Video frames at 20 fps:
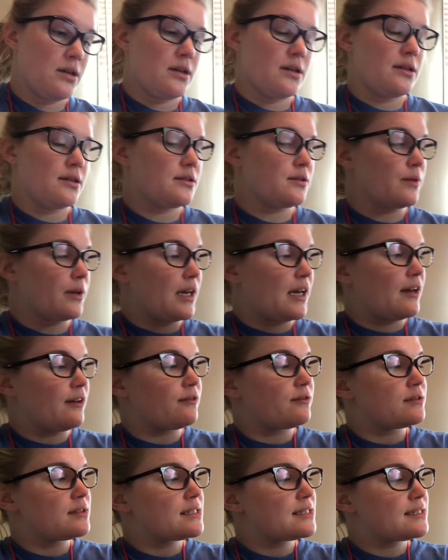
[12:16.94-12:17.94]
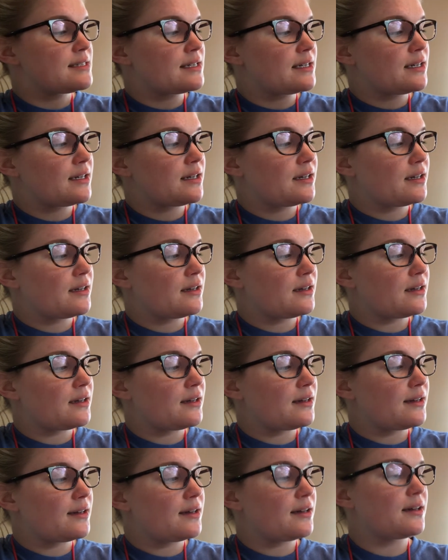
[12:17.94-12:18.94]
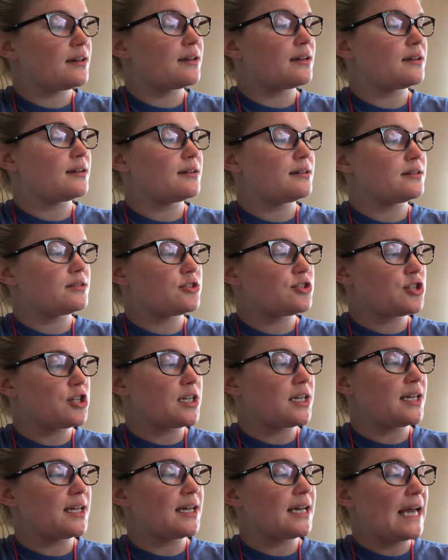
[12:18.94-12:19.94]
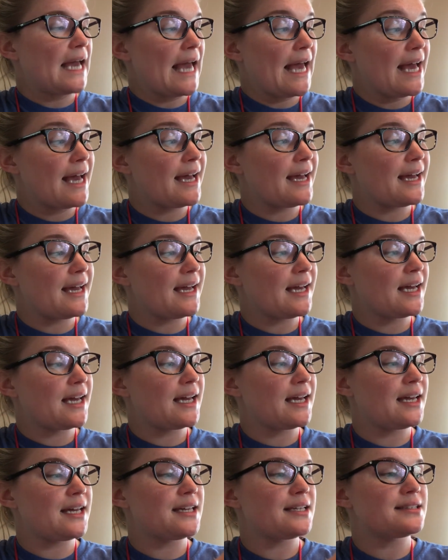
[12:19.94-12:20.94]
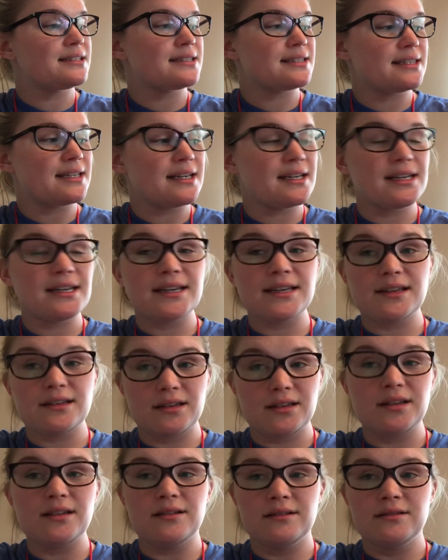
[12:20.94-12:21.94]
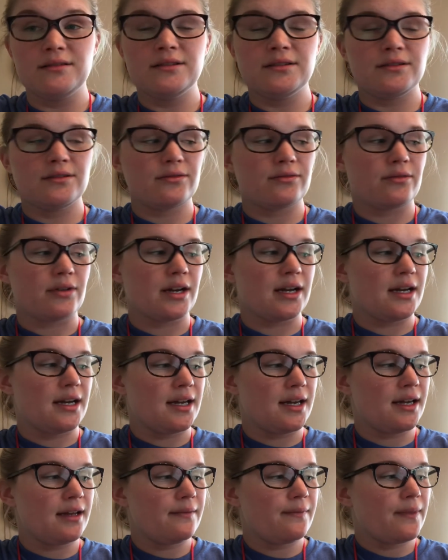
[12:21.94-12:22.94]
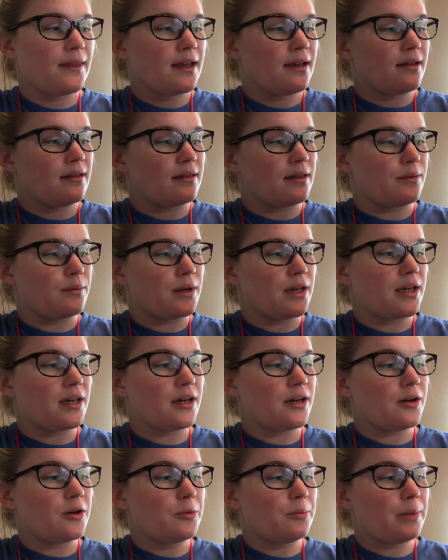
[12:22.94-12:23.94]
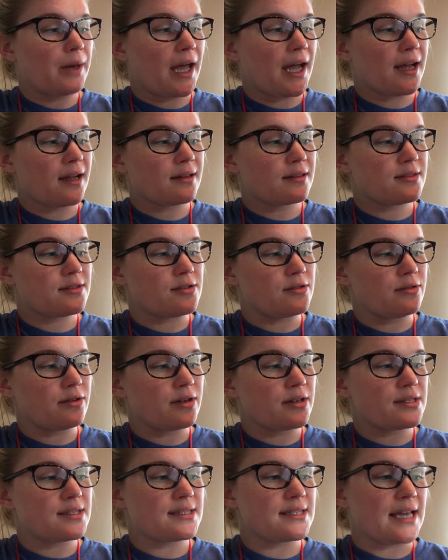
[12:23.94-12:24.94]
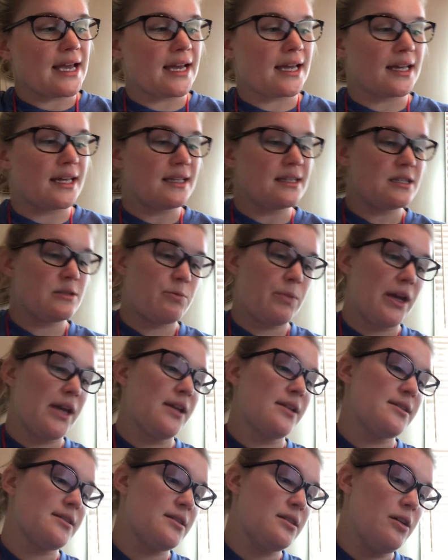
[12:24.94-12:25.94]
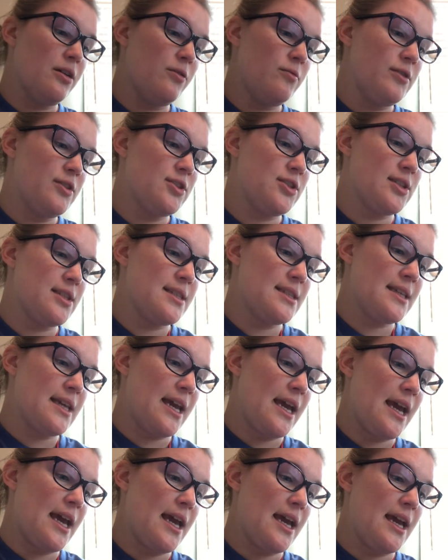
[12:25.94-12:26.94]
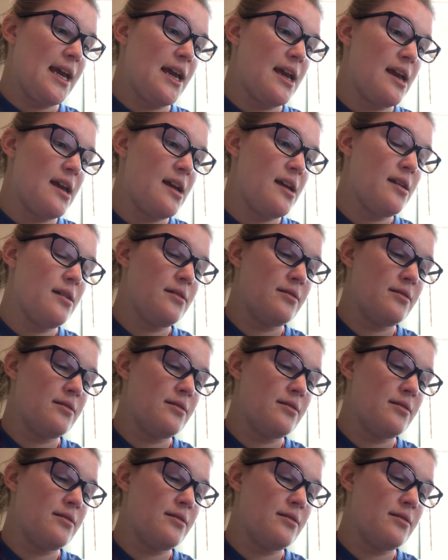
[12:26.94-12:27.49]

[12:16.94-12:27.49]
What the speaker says: So we have C, G, A, C, right? Then we go back to our second space note, which is A.